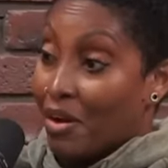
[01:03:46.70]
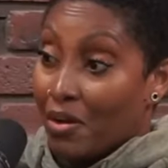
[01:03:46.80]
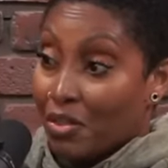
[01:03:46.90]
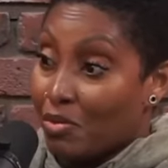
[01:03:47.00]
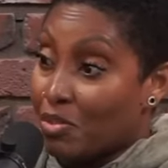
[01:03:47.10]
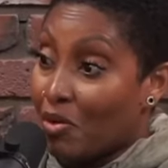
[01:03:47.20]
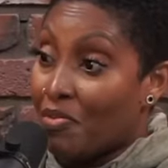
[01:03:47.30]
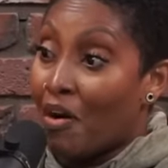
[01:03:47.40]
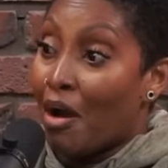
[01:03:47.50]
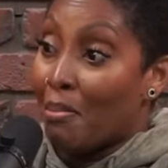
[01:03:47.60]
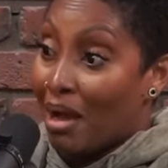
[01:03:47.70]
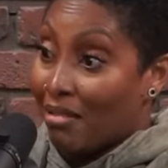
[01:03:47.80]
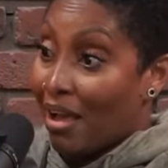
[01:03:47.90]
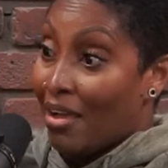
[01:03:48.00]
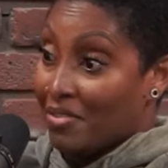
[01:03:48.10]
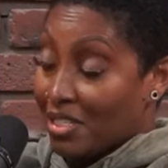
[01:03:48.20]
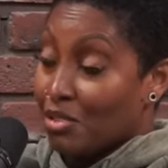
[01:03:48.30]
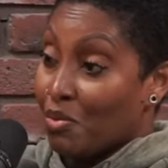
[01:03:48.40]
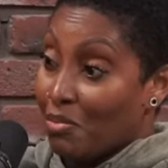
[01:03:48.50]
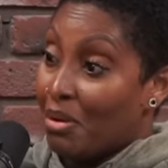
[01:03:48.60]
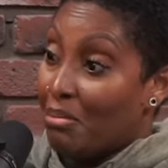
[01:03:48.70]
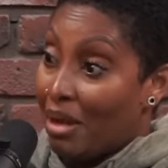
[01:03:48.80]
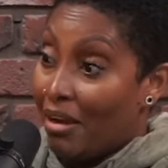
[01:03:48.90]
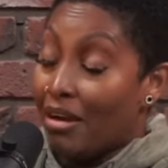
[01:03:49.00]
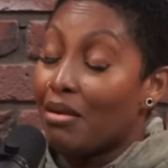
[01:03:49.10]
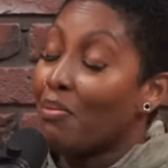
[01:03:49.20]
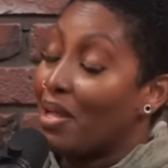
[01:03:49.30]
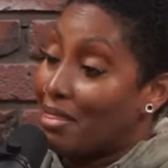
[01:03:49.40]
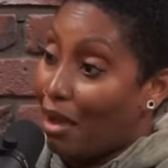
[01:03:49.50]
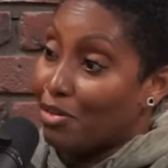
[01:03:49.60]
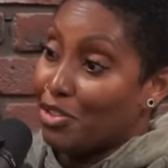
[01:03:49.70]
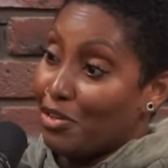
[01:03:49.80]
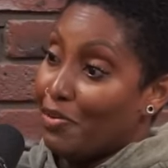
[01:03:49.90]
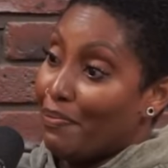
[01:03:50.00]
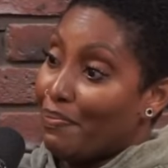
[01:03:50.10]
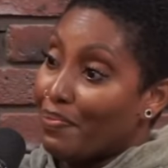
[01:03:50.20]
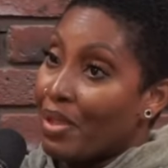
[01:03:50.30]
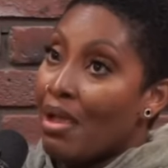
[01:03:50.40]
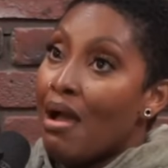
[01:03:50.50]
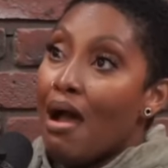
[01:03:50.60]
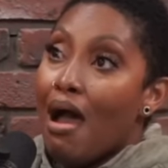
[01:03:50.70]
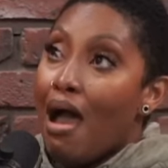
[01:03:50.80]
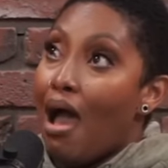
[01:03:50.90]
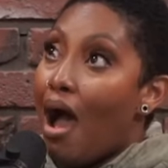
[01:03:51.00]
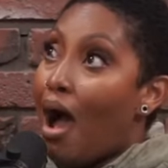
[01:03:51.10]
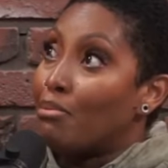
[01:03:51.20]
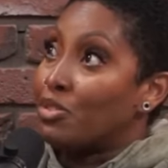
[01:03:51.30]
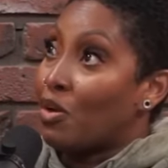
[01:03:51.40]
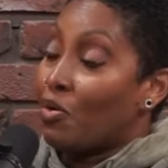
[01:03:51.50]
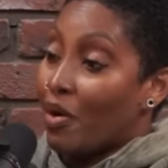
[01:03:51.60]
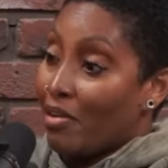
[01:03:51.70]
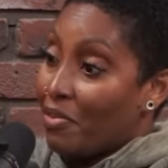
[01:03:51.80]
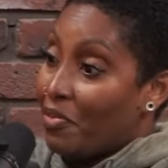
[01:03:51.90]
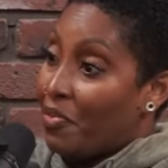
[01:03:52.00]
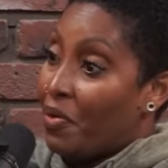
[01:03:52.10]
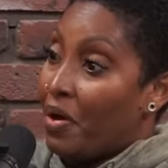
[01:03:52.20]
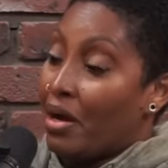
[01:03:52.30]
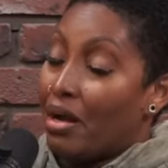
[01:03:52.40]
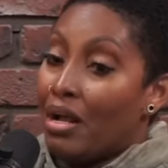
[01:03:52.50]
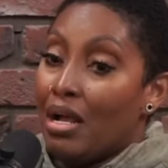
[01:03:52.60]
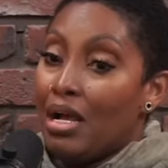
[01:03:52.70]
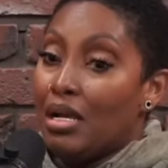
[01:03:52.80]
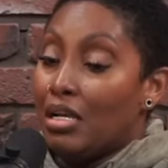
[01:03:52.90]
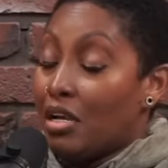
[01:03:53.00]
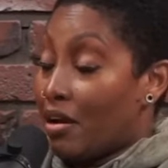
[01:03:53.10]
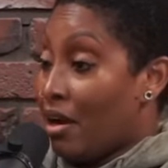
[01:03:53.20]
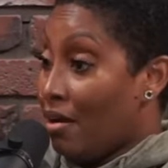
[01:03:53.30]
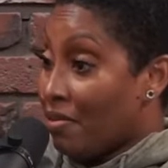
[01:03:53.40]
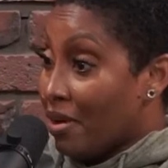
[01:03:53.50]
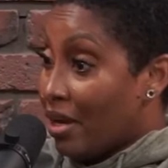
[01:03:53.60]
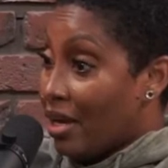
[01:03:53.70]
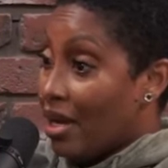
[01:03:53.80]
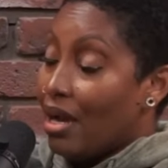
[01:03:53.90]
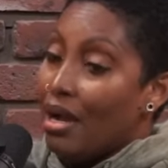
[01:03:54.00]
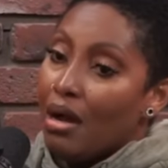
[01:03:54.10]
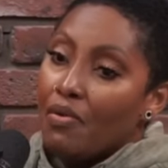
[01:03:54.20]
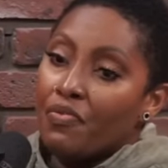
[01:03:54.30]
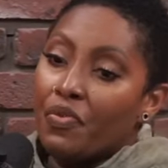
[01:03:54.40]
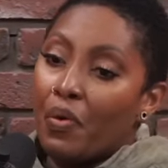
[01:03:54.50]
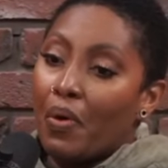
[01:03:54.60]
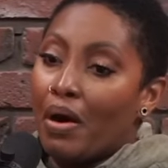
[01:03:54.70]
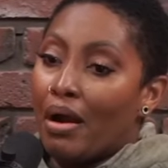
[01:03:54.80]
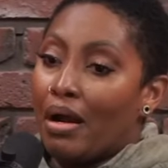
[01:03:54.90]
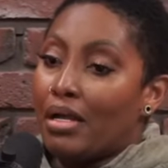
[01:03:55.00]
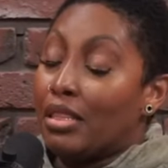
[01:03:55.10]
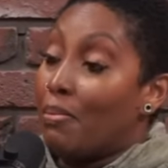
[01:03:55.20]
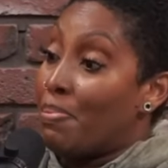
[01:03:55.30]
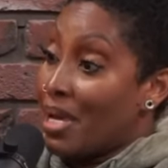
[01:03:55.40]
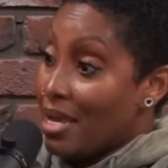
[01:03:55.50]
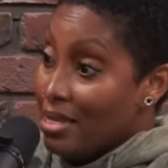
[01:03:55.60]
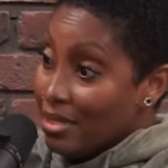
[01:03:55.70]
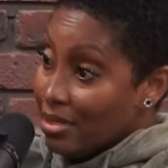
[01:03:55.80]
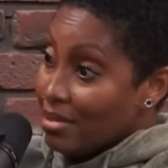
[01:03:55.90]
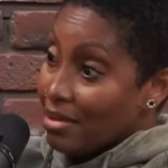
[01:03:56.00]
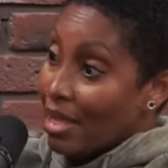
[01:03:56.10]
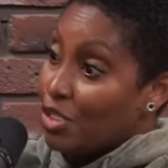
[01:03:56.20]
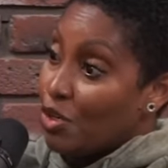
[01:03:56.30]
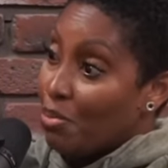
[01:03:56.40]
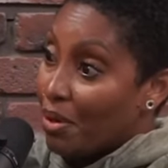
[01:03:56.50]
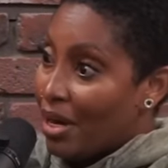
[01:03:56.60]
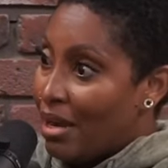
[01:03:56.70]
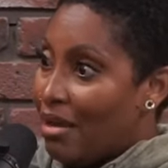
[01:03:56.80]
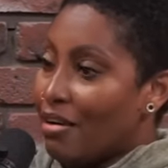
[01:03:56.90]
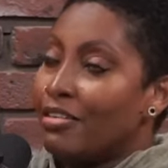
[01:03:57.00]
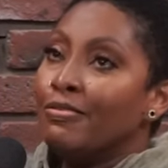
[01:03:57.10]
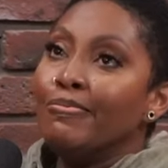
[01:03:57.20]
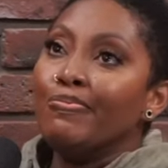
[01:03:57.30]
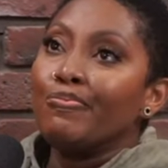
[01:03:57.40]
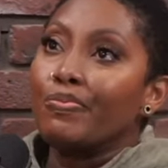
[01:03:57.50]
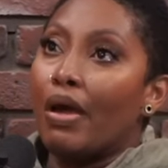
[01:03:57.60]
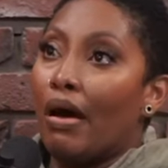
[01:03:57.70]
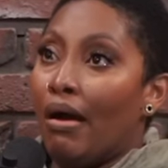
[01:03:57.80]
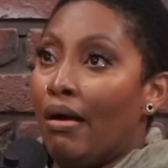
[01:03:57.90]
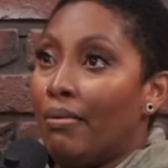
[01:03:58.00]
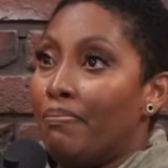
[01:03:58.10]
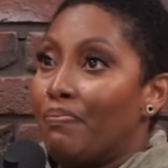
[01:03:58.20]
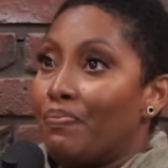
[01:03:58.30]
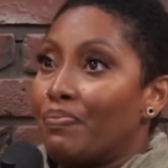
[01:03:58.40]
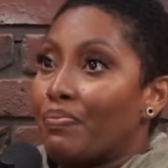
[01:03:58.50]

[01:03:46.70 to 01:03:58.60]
gone through so far in my life since we've been married mm. without you. I'm so grateful for your covering, for the peace that you bring. Um,